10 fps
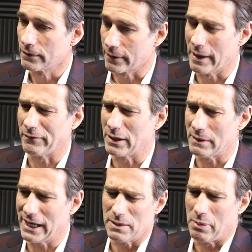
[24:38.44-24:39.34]
from
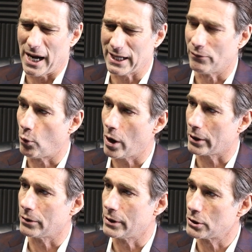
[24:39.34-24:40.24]
every any body of
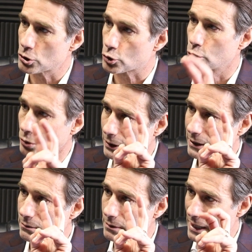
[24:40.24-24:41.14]
water that is
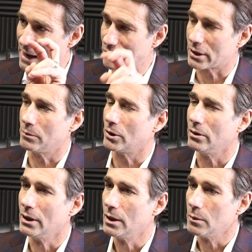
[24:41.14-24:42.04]
truly
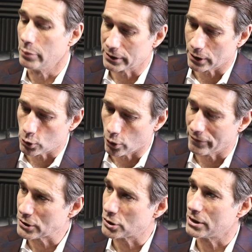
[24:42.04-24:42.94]
navigable. But the Corps
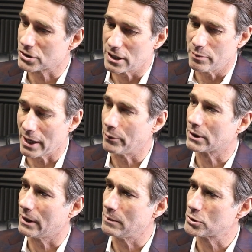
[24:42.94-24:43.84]
of Engineers and EPA
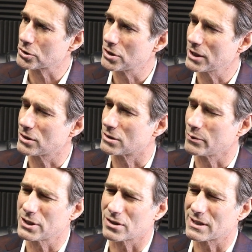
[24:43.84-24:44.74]
would claim jurisdiction.
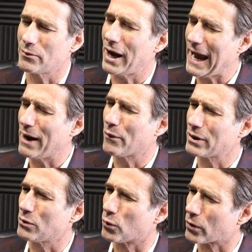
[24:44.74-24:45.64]
So we start saying, well, how
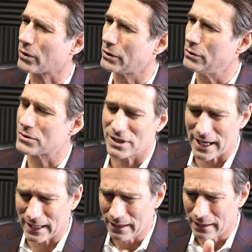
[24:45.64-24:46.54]
in the world are you
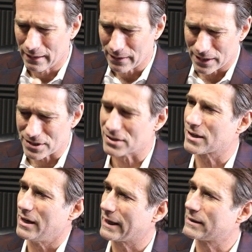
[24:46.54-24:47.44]
saying this is
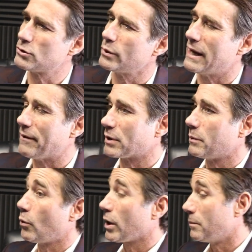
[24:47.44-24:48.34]
connected to a
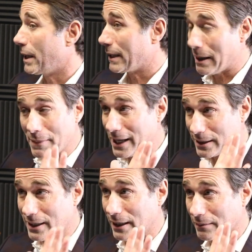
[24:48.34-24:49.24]
navigable water body? I'm not
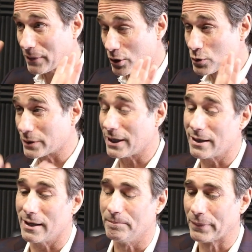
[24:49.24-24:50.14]
kidding. Here's what they
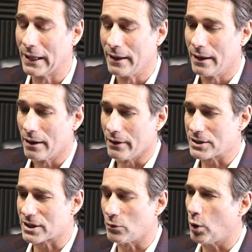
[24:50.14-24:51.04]
did they
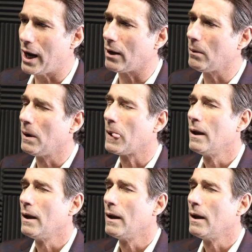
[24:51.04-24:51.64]
said, well,